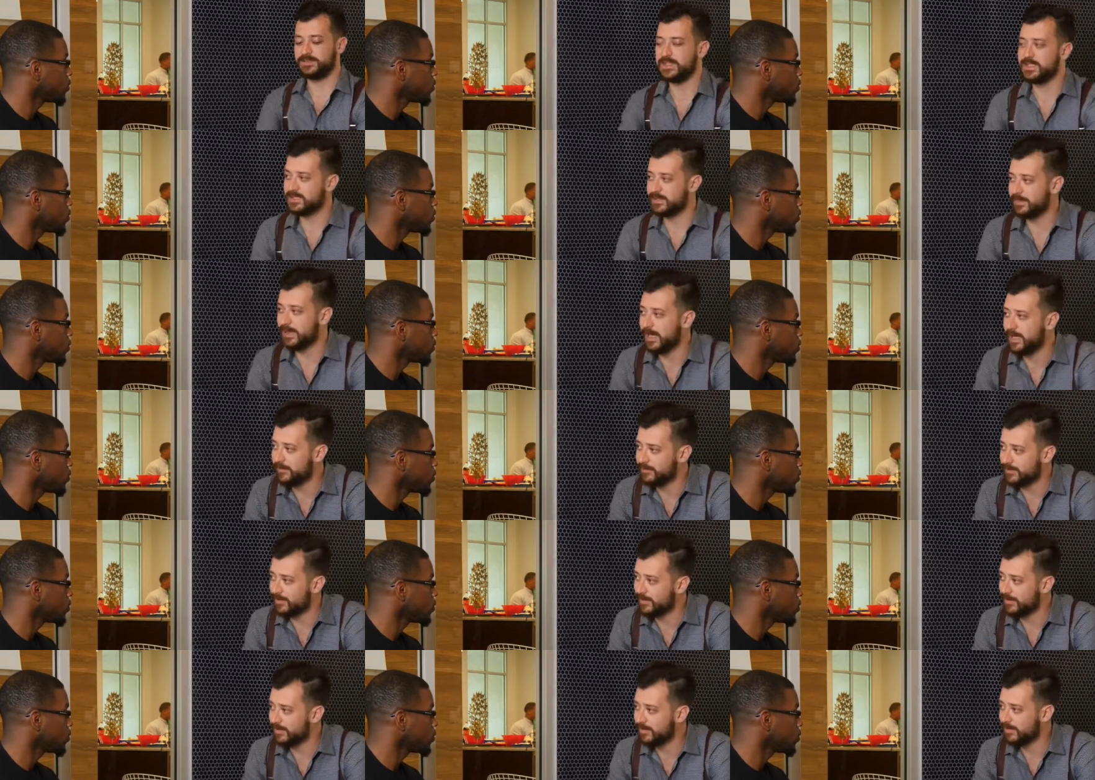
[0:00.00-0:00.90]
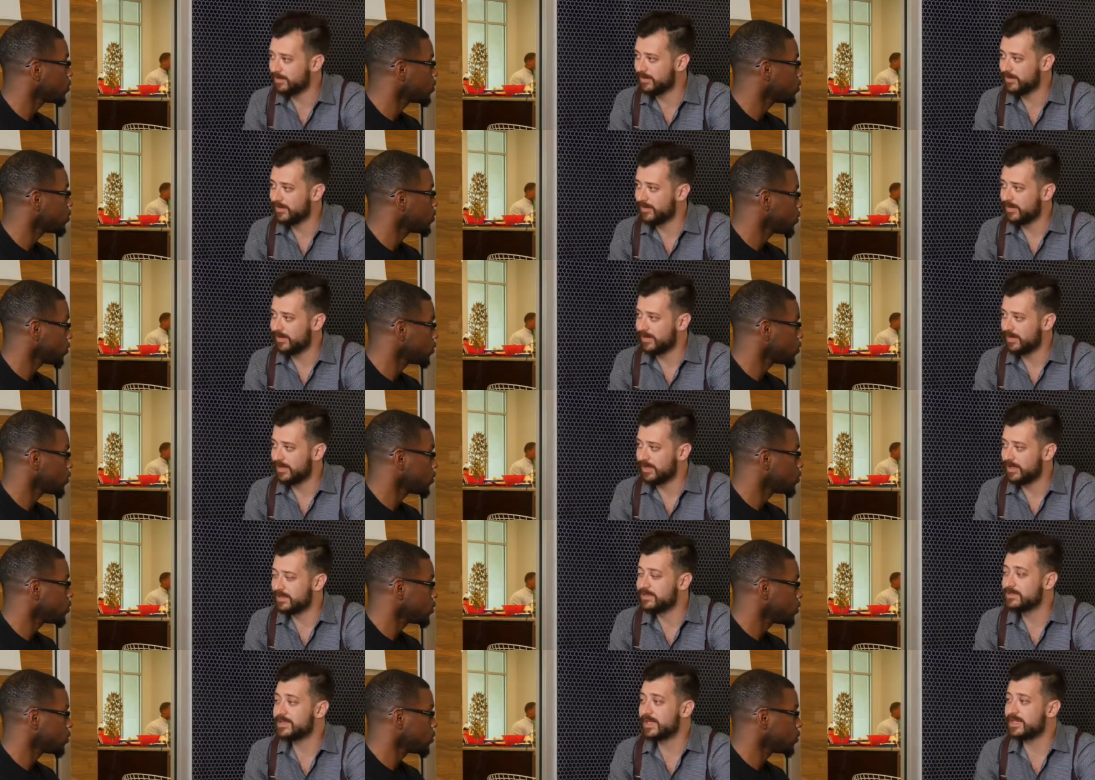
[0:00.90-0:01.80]
Speaker 1: piece of paper
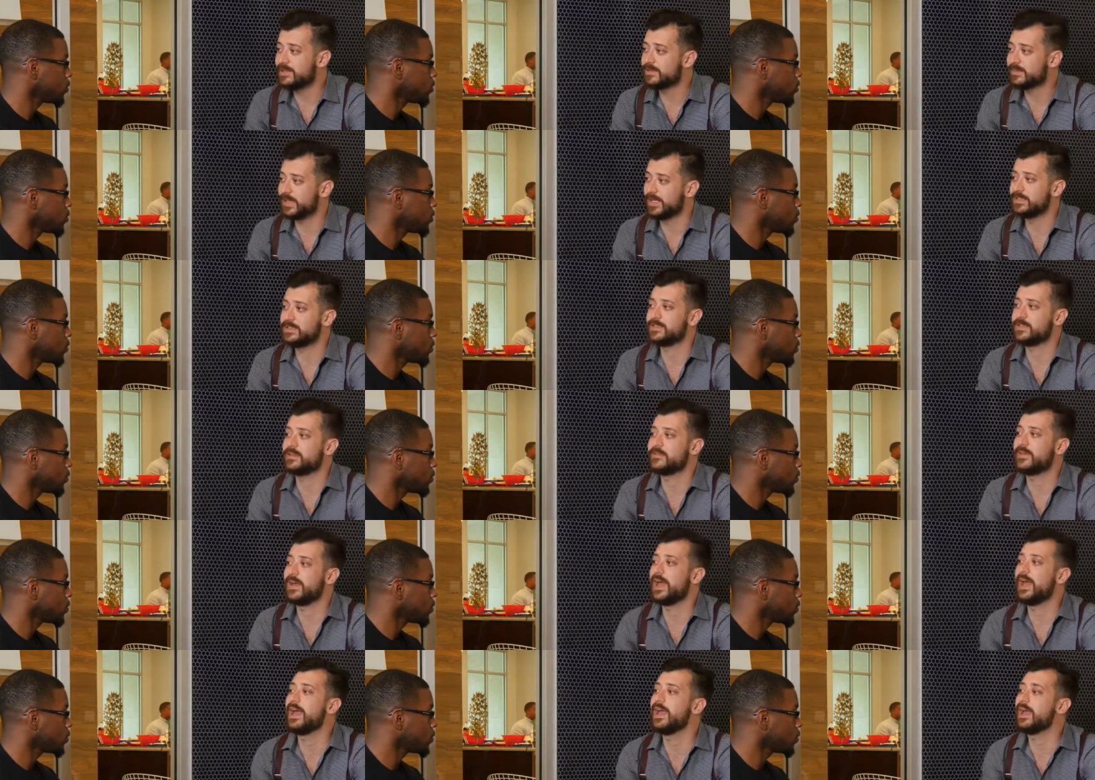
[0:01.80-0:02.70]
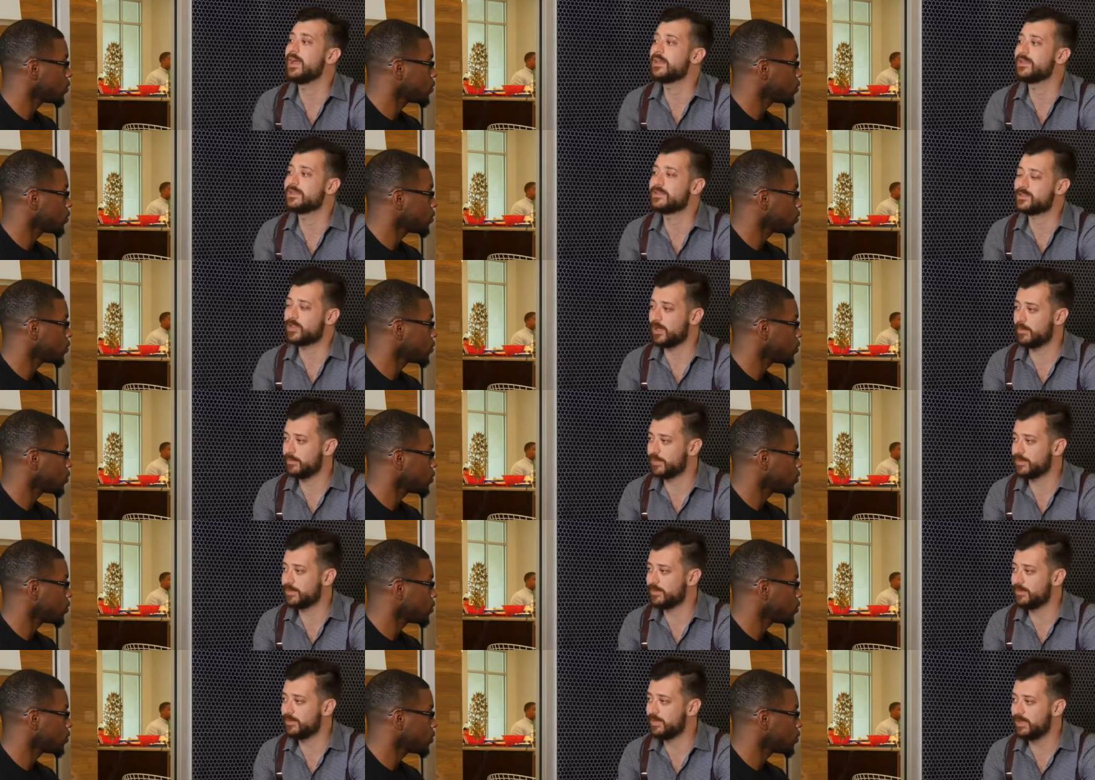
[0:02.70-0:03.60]
and say to myself, hey, this
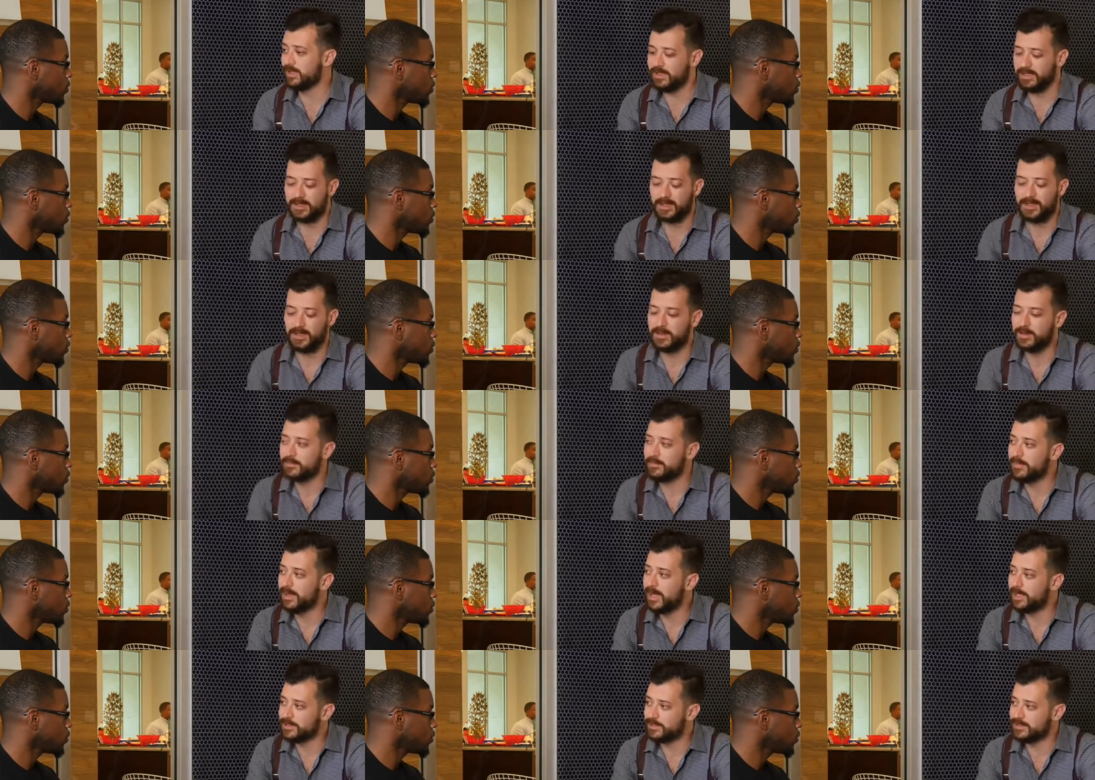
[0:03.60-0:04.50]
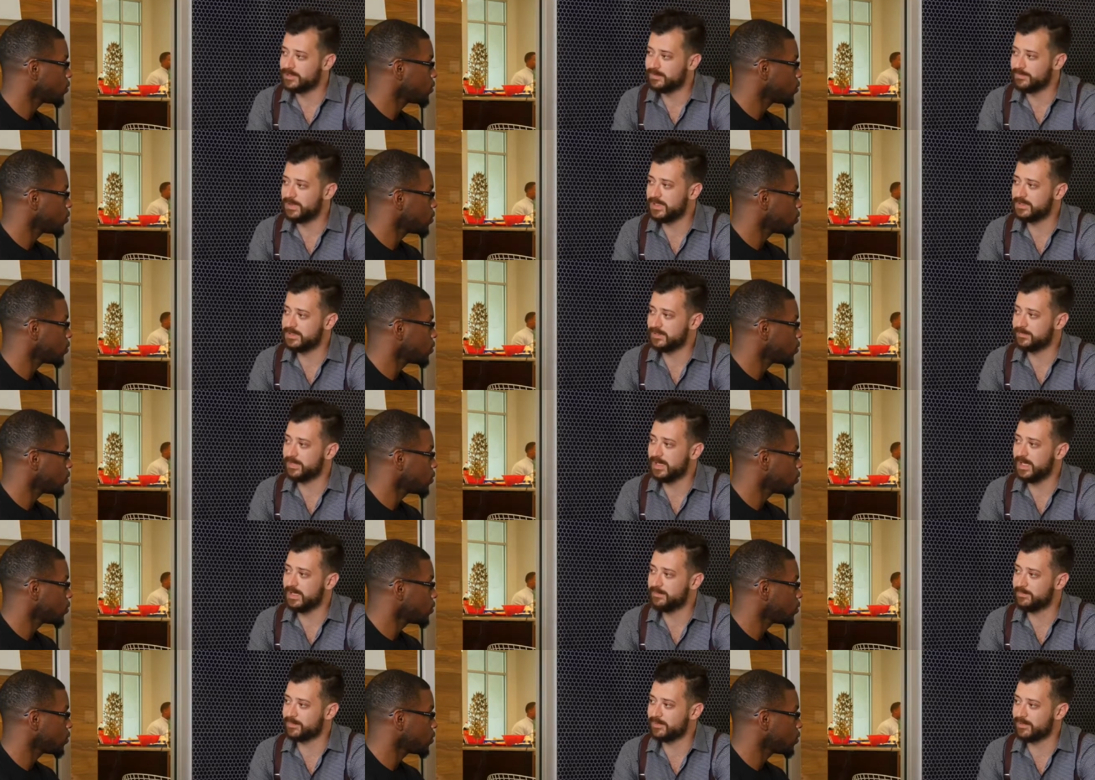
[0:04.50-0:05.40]
opportunity matches the piece of
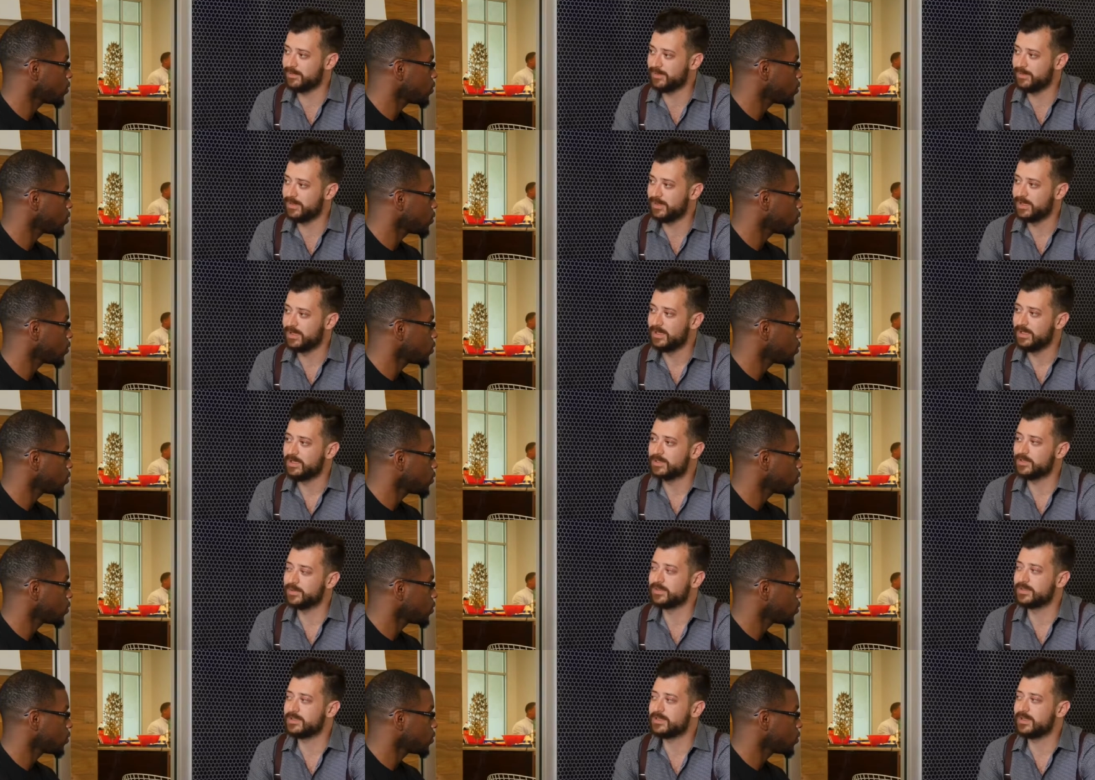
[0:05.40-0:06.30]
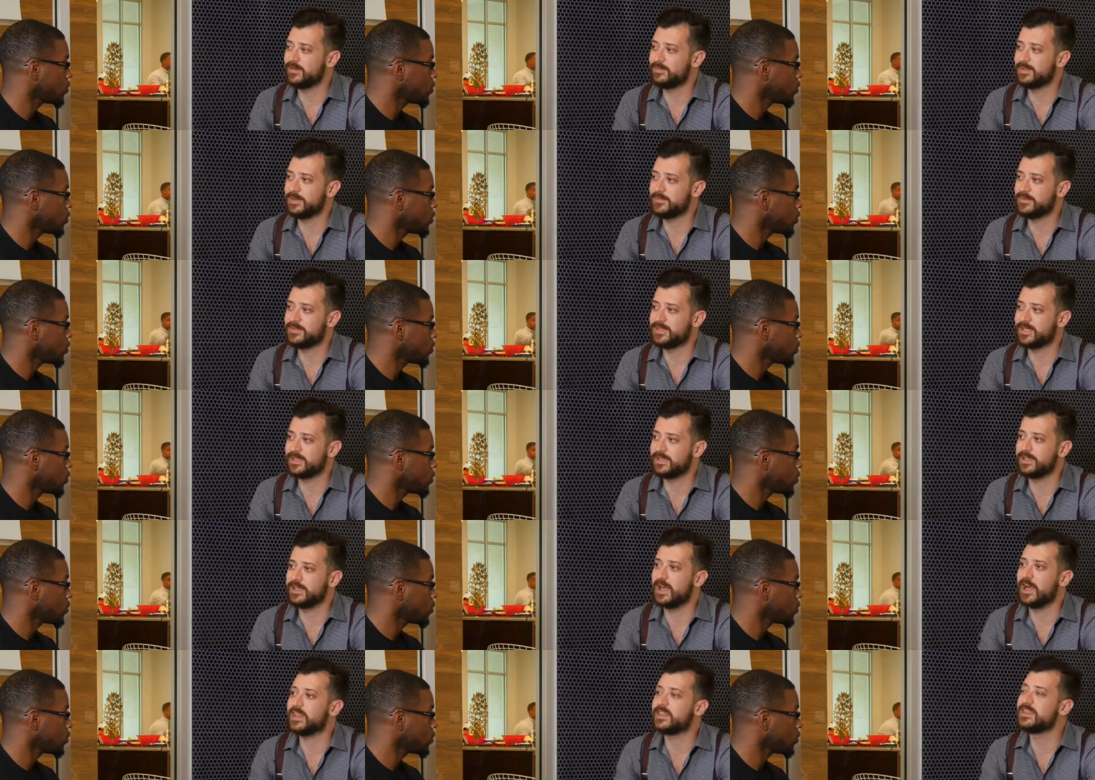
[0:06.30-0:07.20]
paper. So instead of people saying,
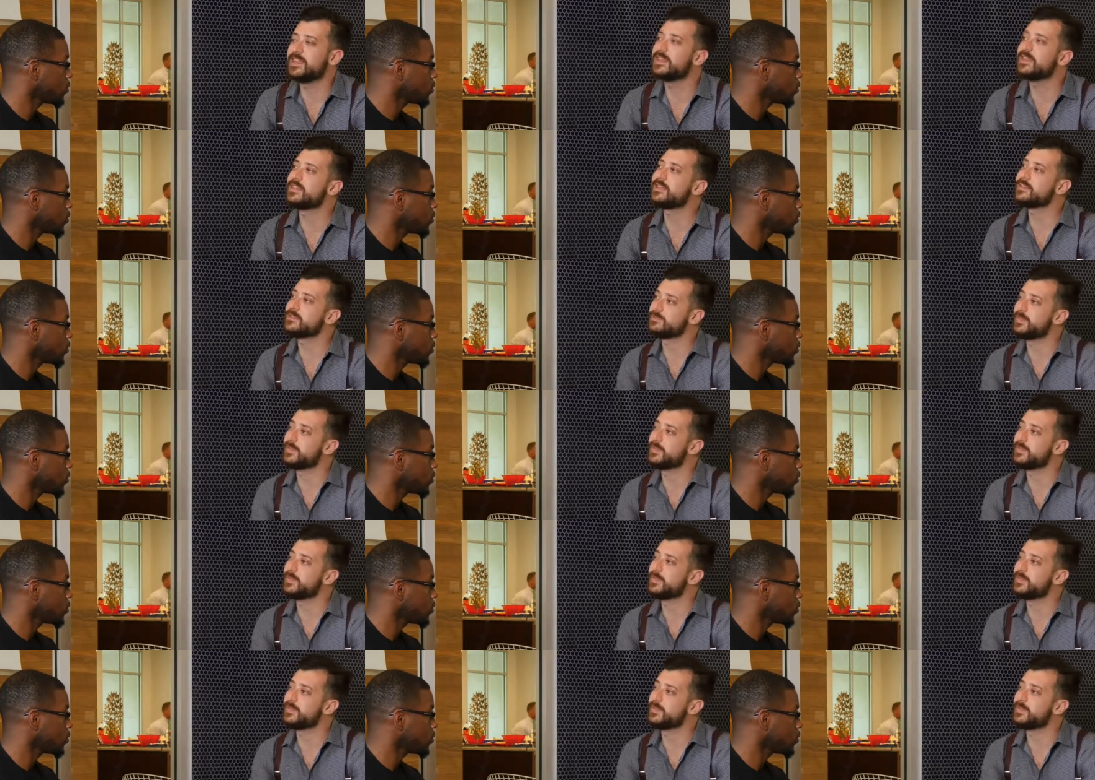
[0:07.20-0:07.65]
like, I think this